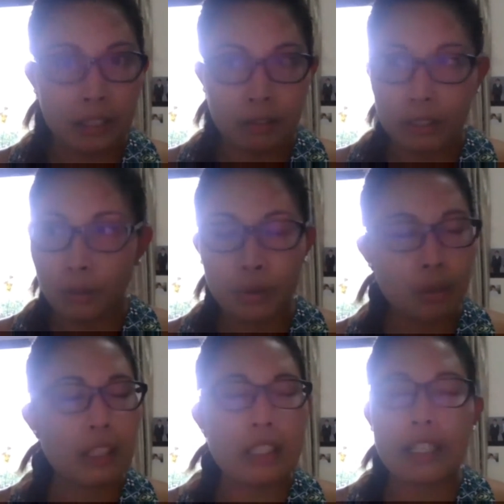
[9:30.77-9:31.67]

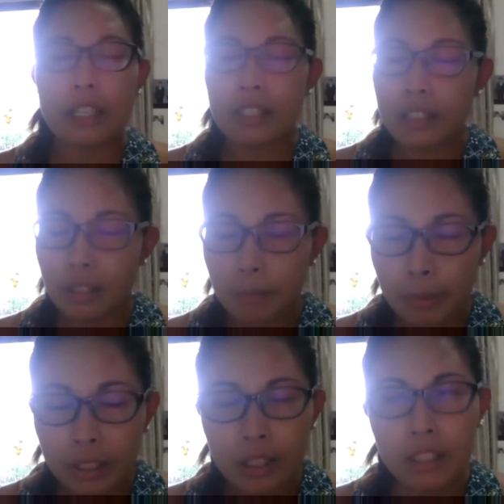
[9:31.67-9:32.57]
Agricultural, they're still
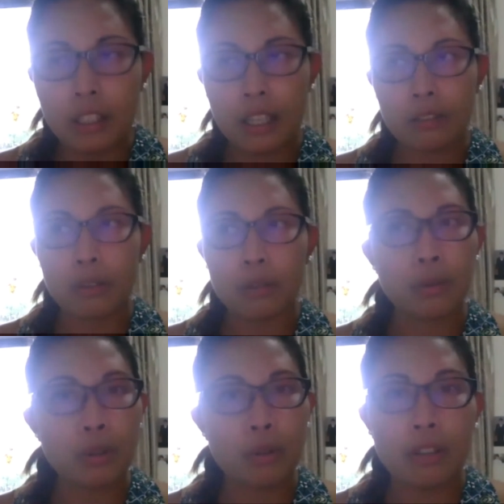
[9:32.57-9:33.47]
pretty
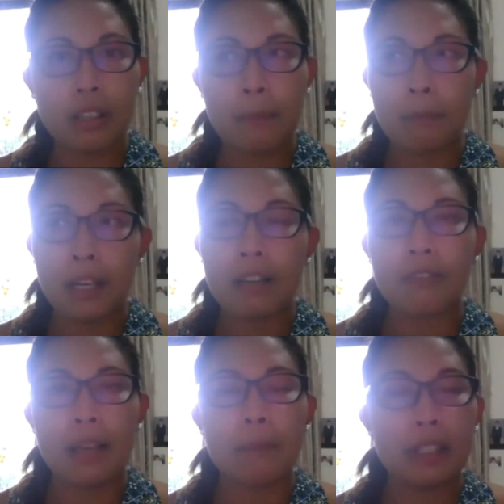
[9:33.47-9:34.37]
agricultural. I mean, my
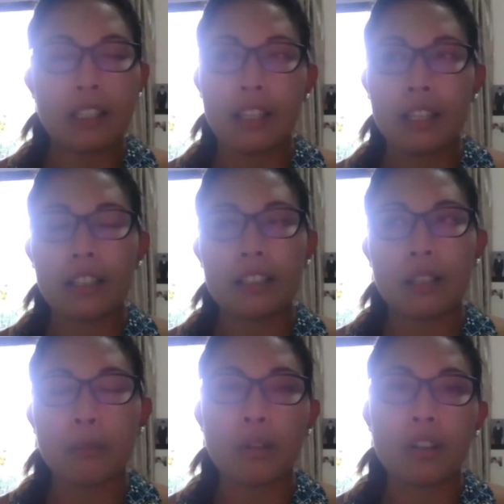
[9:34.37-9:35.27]
family,
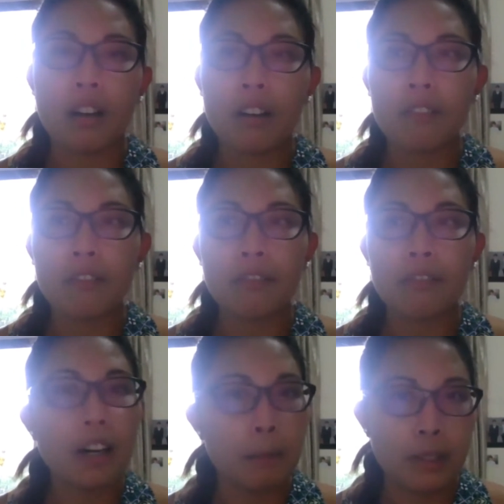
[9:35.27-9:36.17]
they're more of
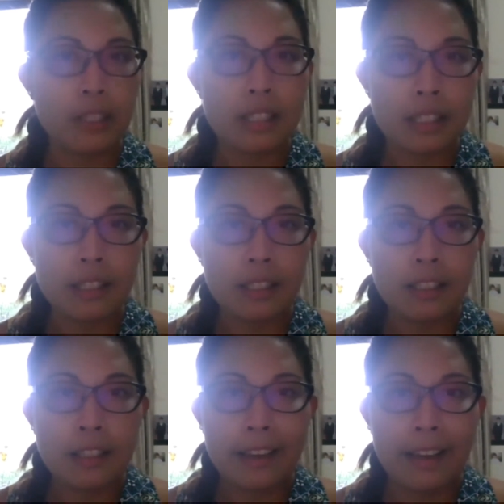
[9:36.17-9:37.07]
farmers
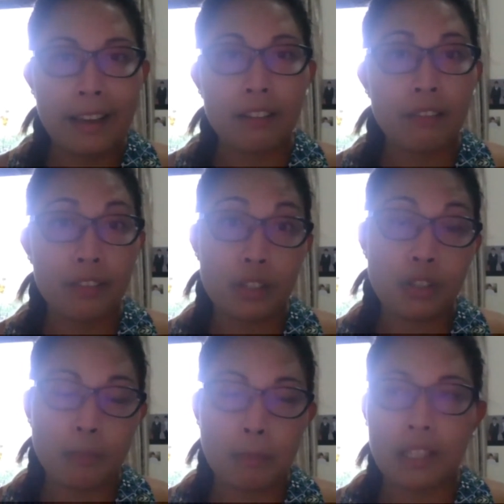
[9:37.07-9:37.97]
and
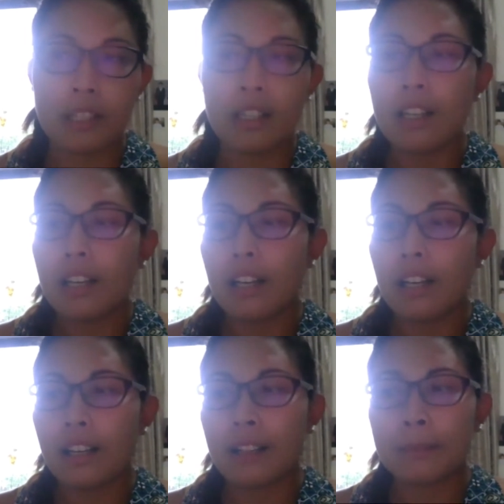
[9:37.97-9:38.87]
fishermen.
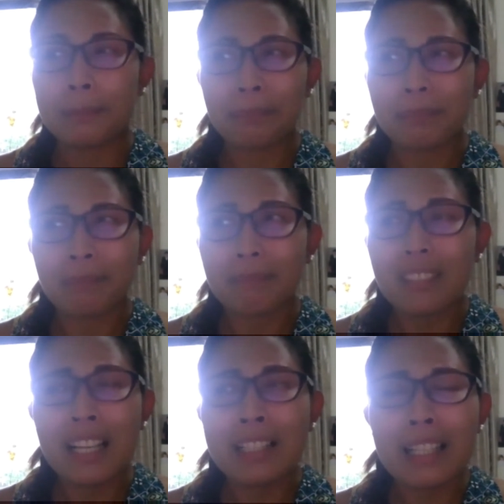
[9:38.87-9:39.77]

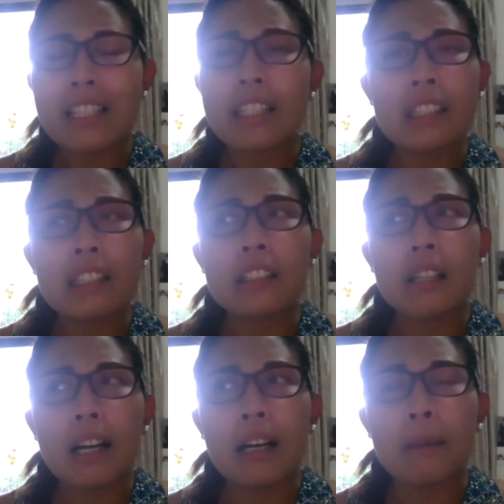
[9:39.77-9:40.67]
And that's still
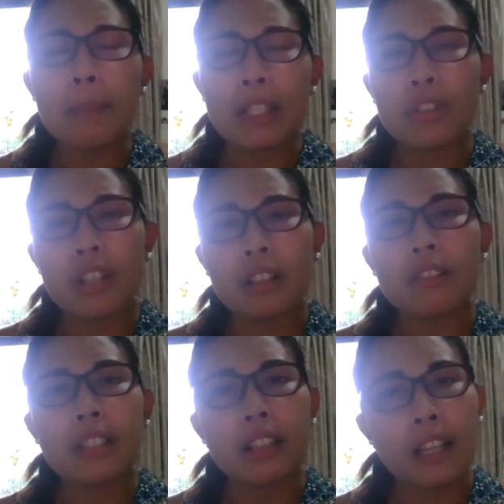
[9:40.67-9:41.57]
a big
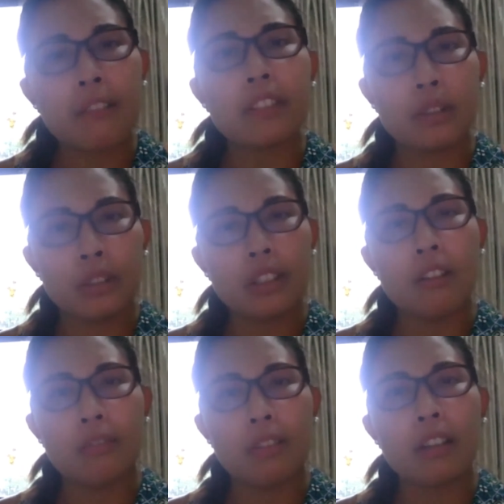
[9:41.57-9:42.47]
chunk of the livelihood
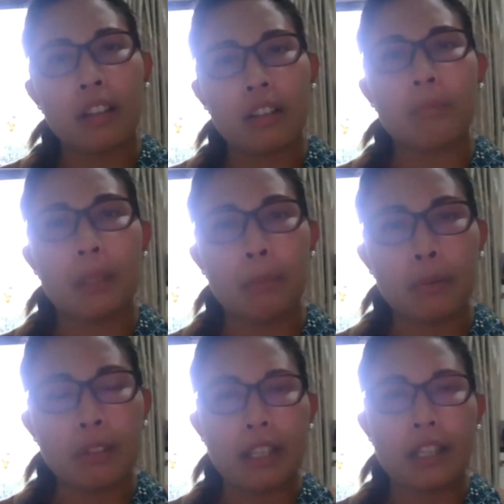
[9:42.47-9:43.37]
of a lot of
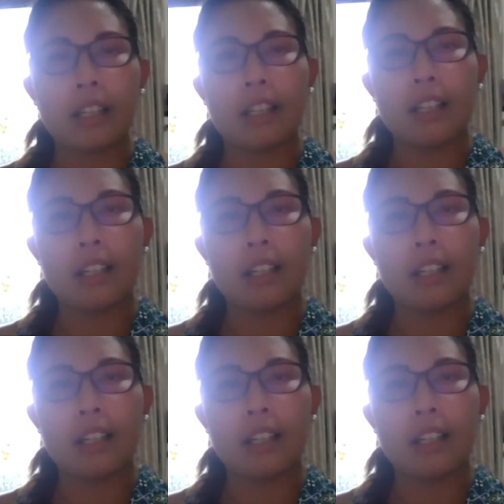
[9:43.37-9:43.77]
people there.